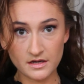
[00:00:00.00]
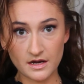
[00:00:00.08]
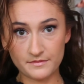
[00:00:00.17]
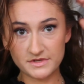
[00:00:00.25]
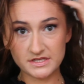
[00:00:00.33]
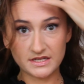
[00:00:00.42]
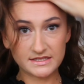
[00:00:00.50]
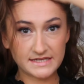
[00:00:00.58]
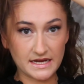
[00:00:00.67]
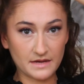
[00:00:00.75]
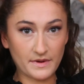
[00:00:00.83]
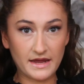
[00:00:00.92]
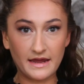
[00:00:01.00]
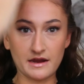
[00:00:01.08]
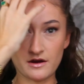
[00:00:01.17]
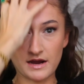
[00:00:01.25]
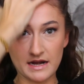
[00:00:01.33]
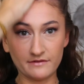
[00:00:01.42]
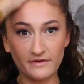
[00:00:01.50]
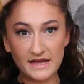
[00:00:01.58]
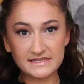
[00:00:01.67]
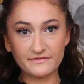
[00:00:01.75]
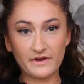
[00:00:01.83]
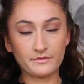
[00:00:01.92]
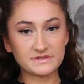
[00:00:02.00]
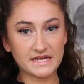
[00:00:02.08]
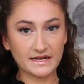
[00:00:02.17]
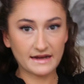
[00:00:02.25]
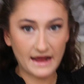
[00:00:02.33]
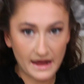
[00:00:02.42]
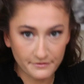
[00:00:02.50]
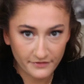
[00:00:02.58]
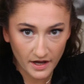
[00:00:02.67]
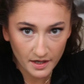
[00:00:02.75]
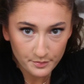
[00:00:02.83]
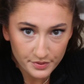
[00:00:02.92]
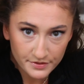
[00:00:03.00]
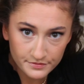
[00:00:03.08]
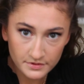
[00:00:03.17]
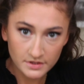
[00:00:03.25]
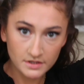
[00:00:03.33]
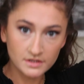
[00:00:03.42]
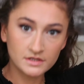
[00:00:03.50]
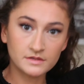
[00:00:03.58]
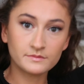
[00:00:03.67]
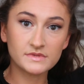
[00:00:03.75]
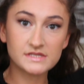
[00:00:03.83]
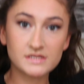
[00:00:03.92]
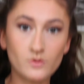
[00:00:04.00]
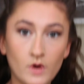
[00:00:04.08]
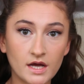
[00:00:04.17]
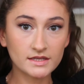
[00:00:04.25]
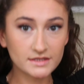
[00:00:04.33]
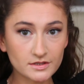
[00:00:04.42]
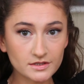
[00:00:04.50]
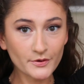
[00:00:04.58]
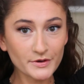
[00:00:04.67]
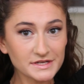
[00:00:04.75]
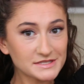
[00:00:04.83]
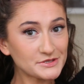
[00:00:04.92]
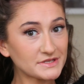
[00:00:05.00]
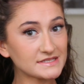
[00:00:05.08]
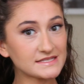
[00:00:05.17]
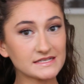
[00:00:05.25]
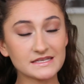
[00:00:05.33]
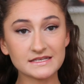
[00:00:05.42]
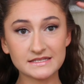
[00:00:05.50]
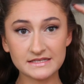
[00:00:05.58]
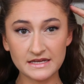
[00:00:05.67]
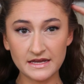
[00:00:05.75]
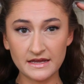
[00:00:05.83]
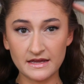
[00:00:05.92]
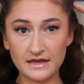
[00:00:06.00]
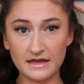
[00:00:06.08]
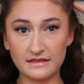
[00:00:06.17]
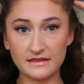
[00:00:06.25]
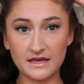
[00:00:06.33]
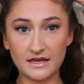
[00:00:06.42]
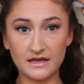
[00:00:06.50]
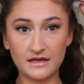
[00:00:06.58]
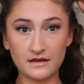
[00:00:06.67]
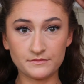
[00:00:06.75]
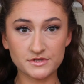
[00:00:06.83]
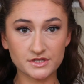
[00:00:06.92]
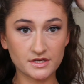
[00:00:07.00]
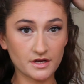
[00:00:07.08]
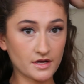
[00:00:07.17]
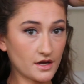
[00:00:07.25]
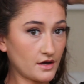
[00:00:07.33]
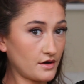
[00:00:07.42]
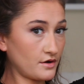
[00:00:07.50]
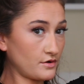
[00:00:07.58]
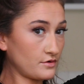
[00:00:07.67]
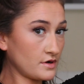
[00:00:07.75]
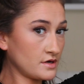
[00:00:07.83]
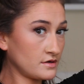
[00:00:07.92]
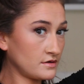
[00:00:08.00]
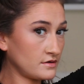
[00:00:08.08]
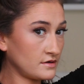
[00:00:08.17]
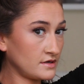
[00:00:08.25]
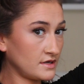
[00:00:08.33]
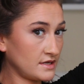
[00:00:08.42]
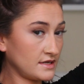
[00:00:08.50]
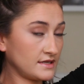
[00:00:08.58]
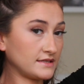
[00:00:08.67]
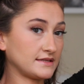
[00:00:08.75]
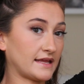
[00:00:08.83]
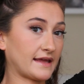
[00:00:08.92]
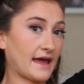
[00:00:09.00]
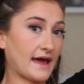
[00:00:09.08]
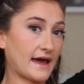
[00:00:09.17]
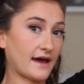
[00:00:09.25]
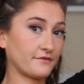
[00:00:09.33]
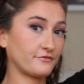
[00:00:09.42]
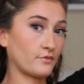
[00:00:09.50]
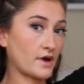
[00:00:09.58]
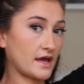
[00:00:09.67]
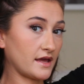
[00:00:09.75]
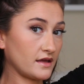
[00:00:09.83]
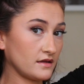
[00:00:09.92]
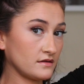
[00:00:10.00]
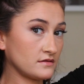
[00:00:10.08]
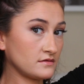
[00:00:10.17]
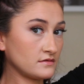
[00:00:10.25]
I'm just gonna take my hair kind of as if I would take it half up. Let me squat a little lower so you can see this. And then I'm just gonna go like halfway.